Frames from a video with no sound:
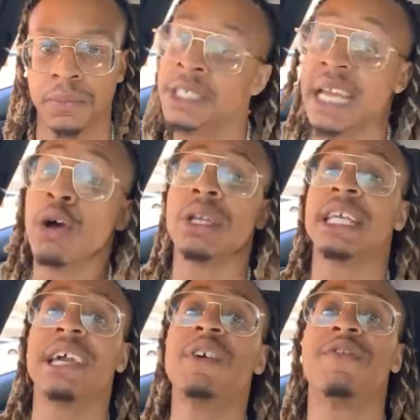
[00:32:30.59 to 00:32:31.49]
They only
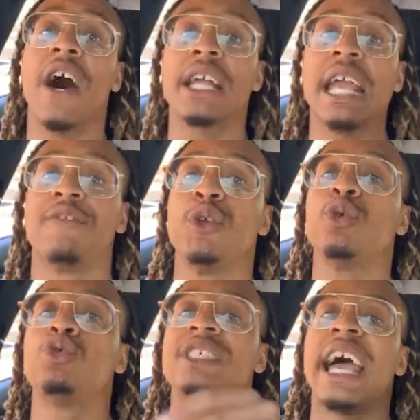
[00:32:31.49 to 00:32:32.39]
give a fuck if
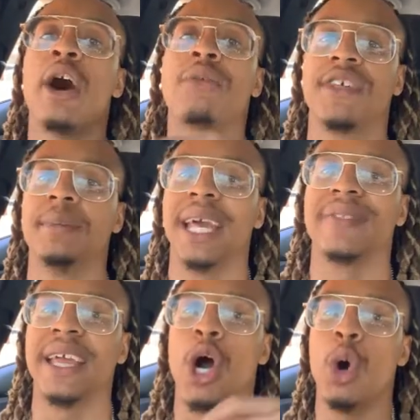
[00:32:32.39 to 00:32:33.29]
you tell them that
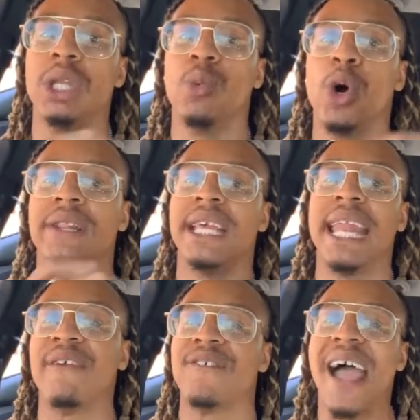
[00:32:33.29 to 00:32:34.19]
they the only one, then
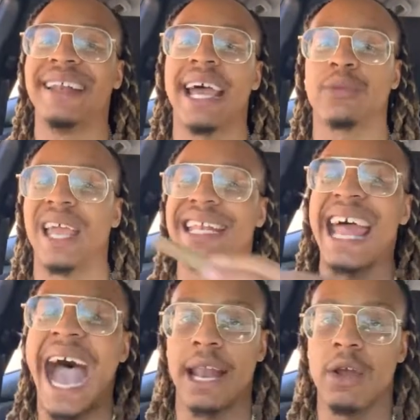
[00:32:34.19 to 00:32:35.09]
they find out they not.